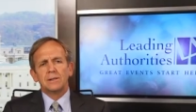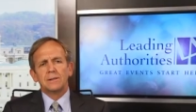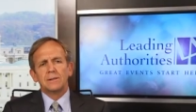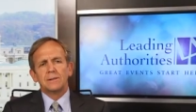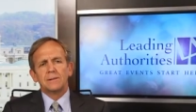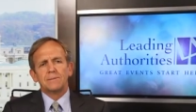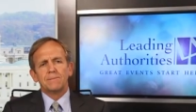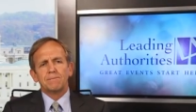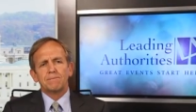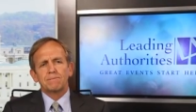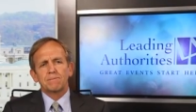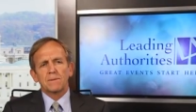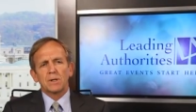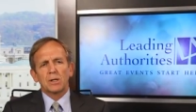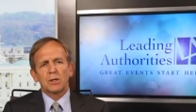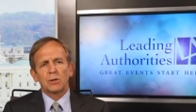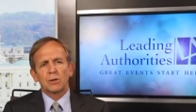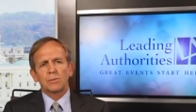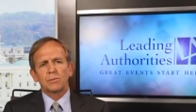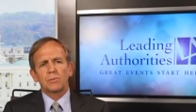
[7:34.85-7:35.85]
Um,
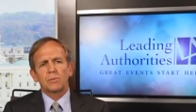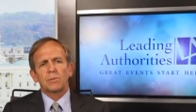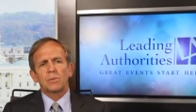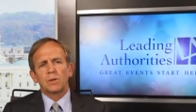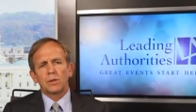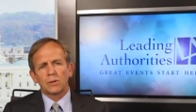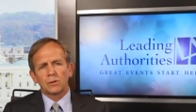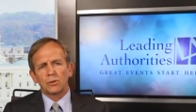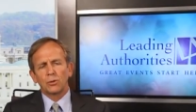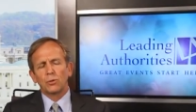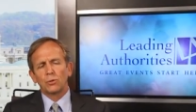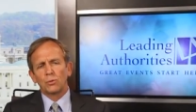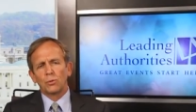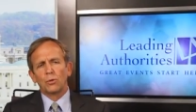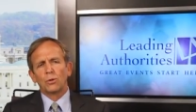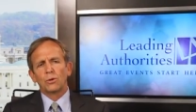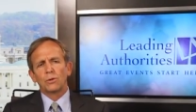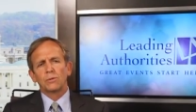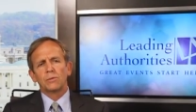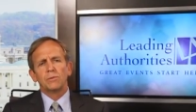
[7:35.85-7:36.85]
our, our Cold
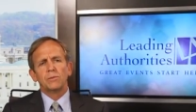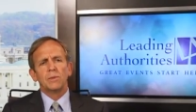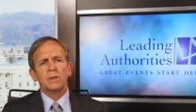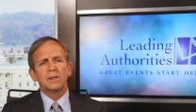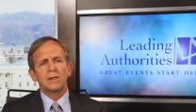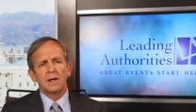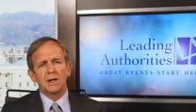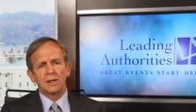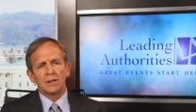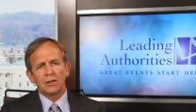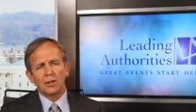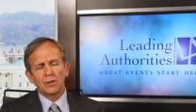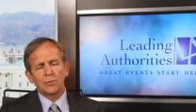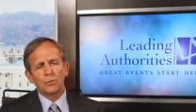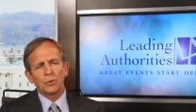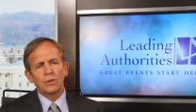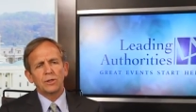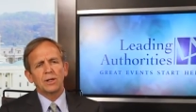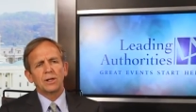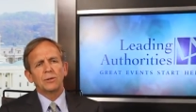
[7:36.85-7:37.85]
War mentality, our
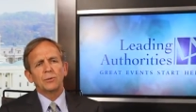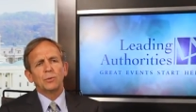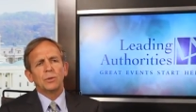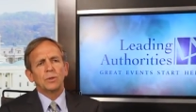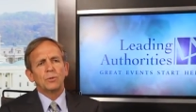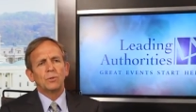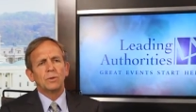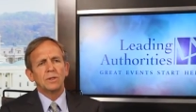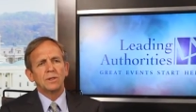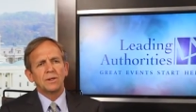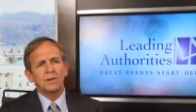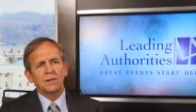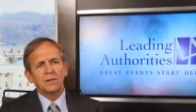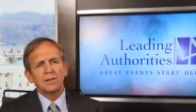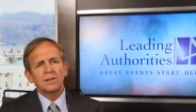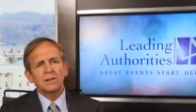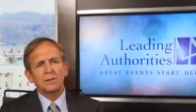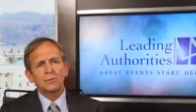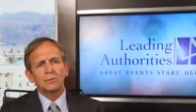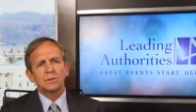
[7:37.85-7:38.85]
pre-911
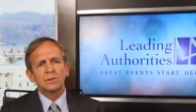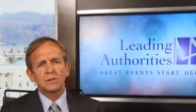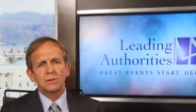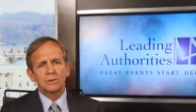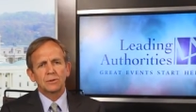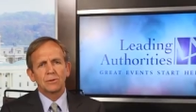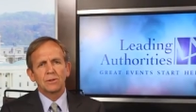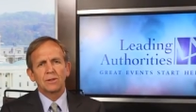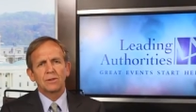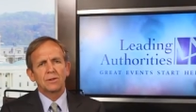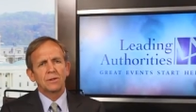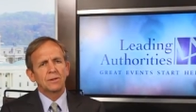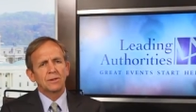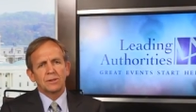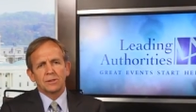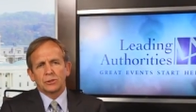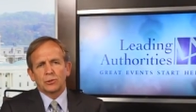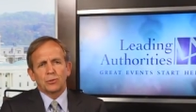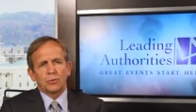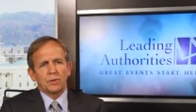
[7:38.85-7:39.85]
thinking was clearly that
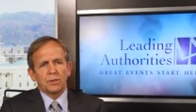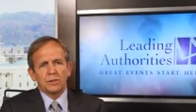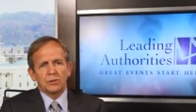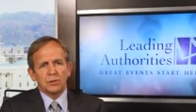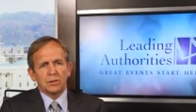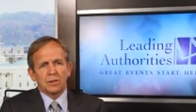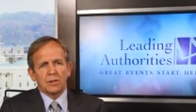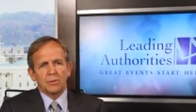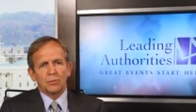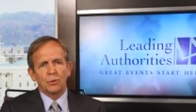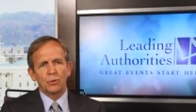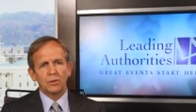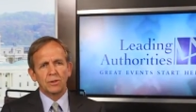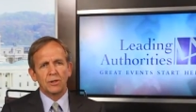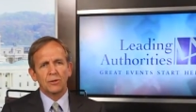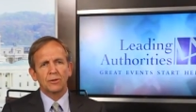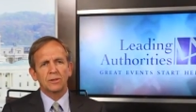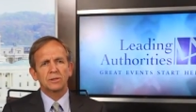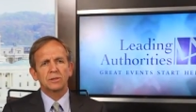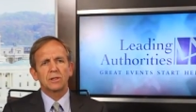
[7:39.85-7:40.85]
the strategically
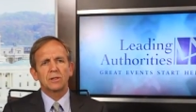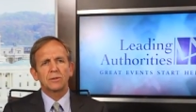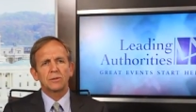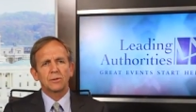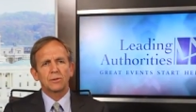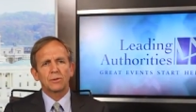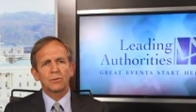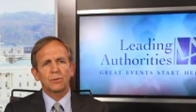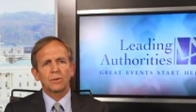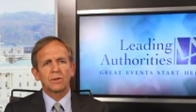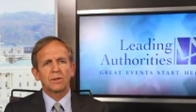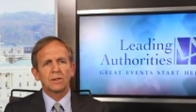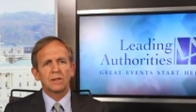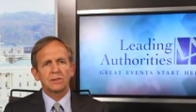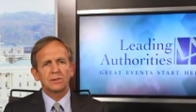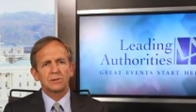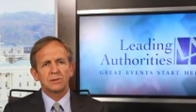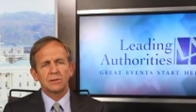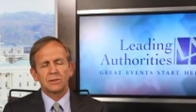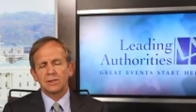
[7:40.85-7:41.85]
important areas on Earth are where the
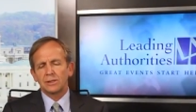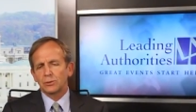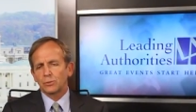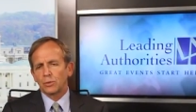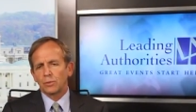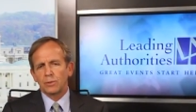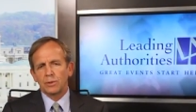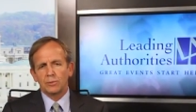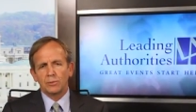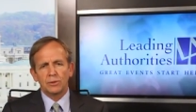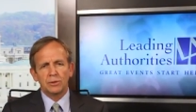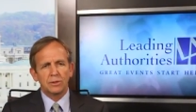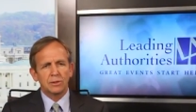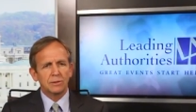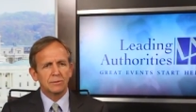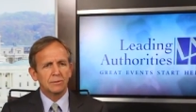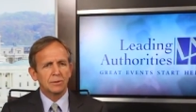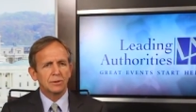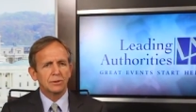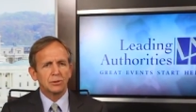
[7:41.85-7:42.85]
lights are. That's where people
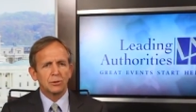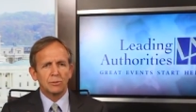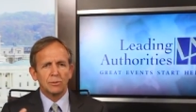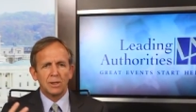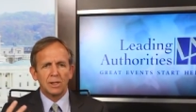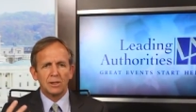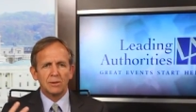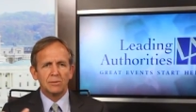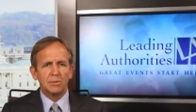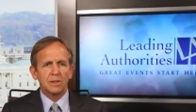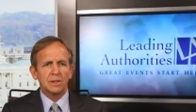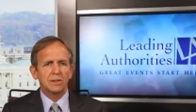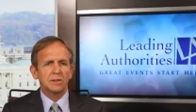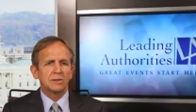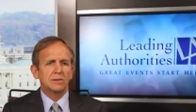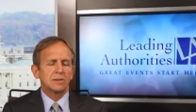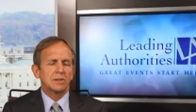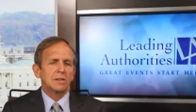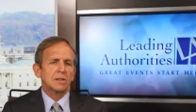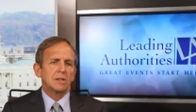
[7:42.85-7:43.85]
live, goods are made,
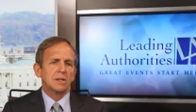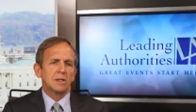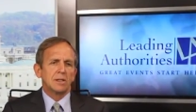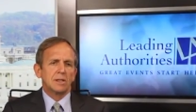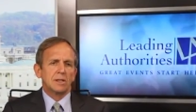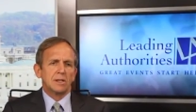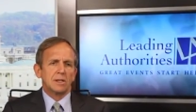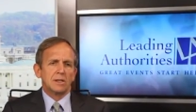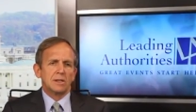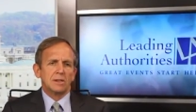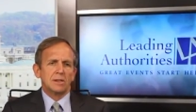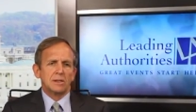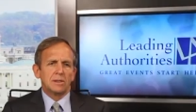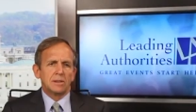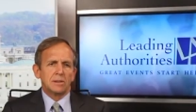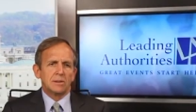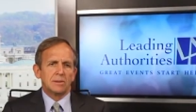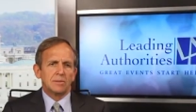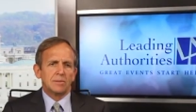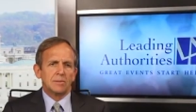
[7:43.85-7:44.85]
money's
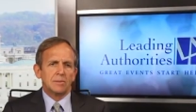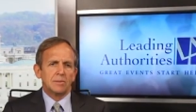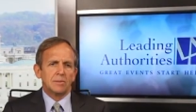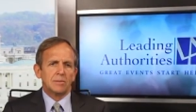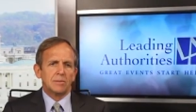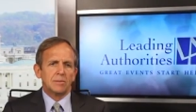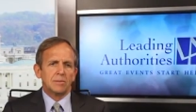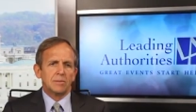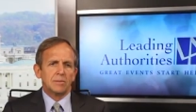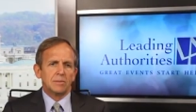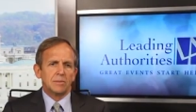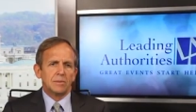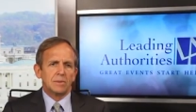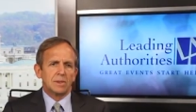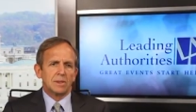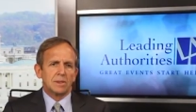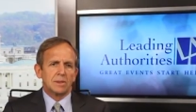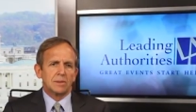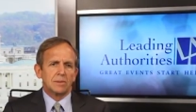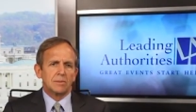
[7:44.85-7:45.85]
uh,
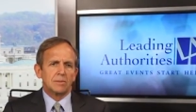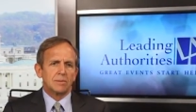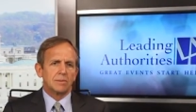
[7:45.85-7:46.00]
uh,